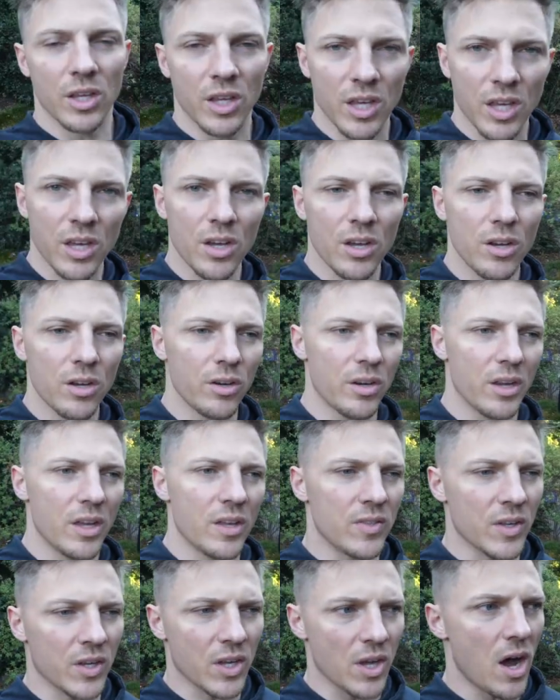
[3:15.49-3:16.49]
Here
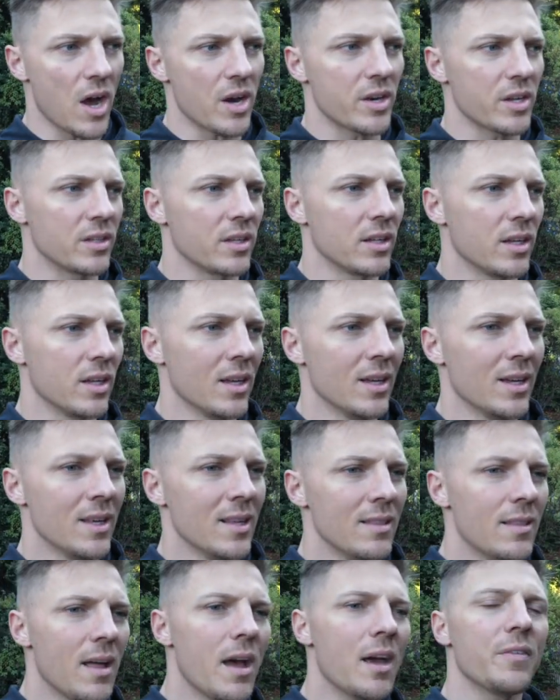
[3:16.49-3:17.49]
in the garden,
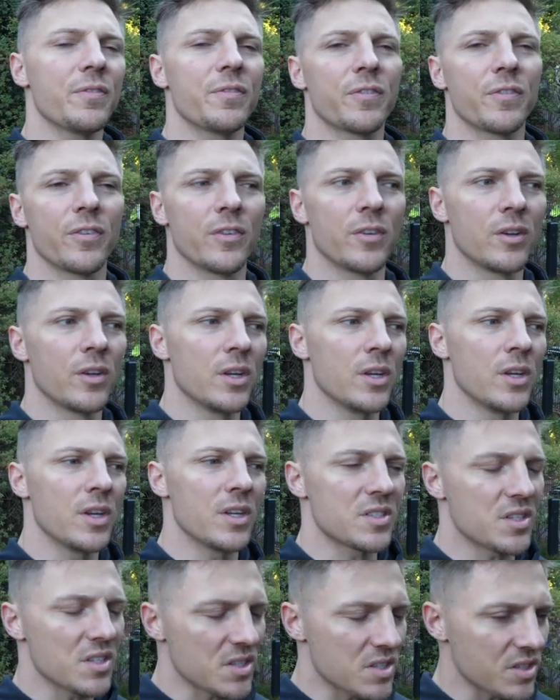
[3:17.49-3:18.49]
life
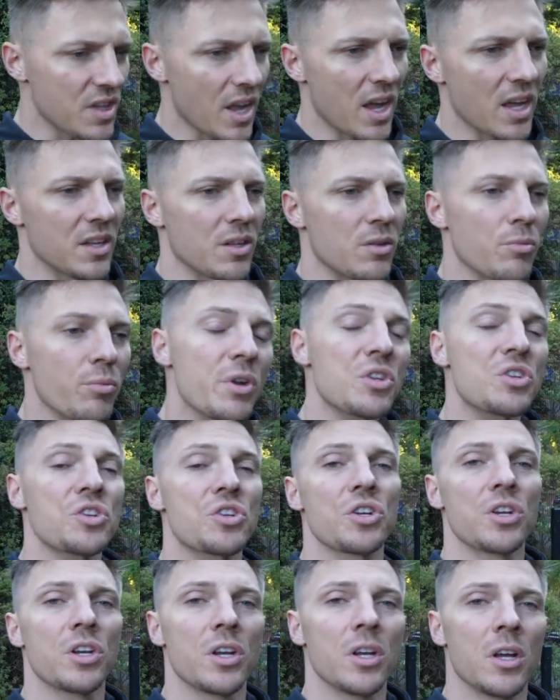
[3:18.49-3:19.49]
is sustained and
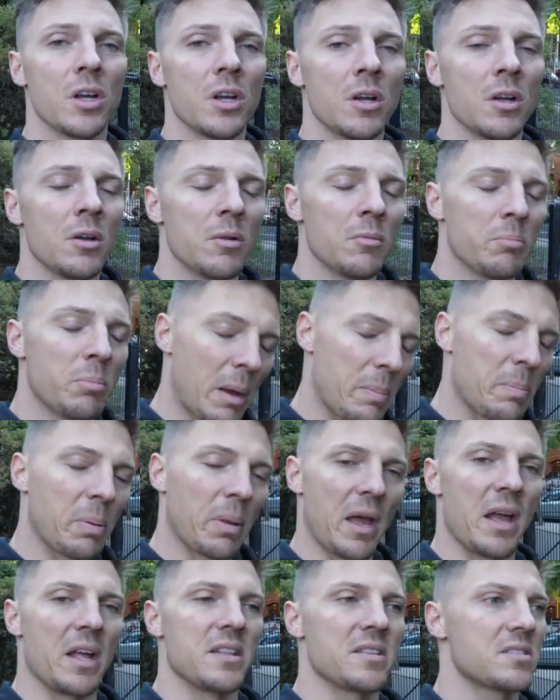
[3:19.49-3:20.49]
rich by
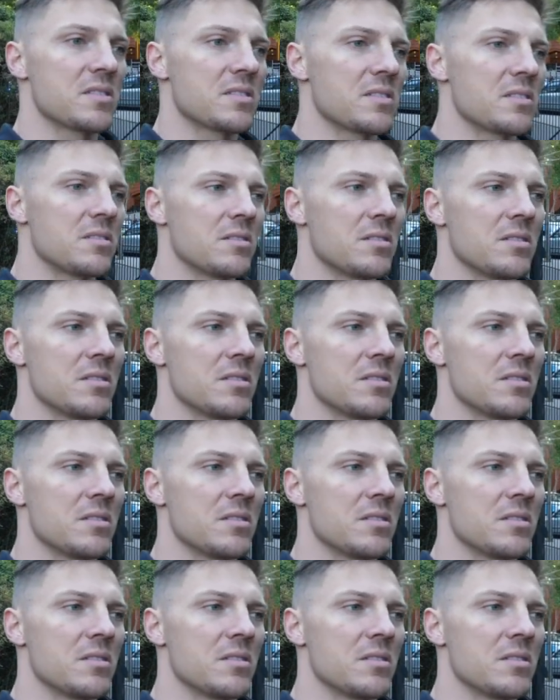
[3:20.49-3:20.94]
plants.